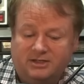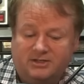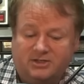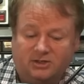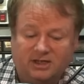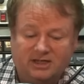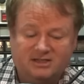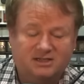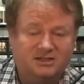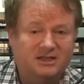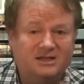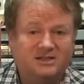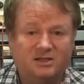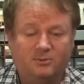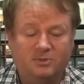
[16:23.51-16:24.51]
So that's
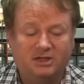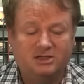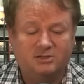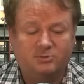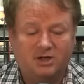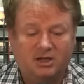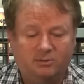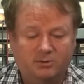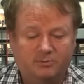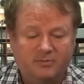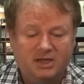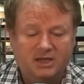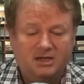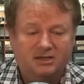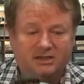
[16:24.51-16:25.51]
the biggest problem.
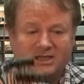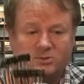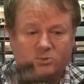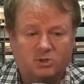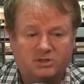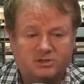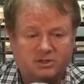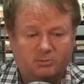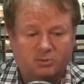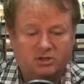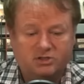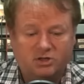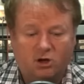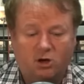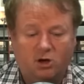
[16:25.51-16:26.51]
These ones are
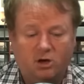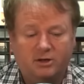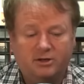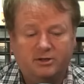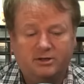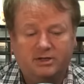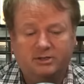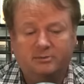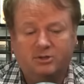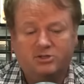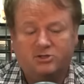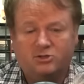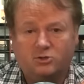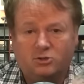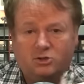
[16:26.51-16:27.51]
much harder and
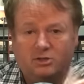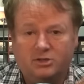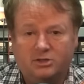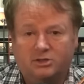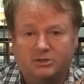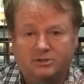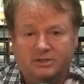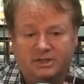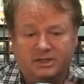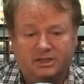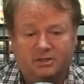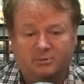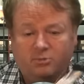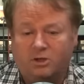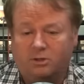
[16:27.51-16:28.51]
much stronger
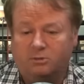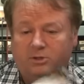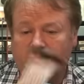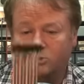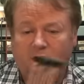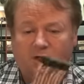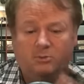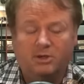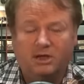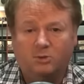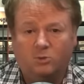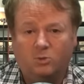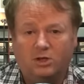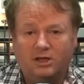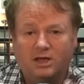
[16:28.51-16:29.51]
and can probably run
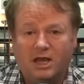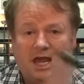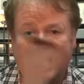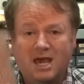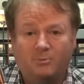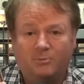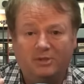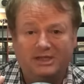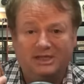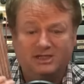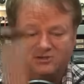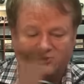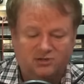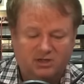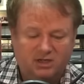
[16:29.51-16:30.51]
about 1 amp
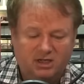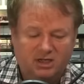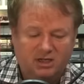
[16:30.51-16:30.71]
each.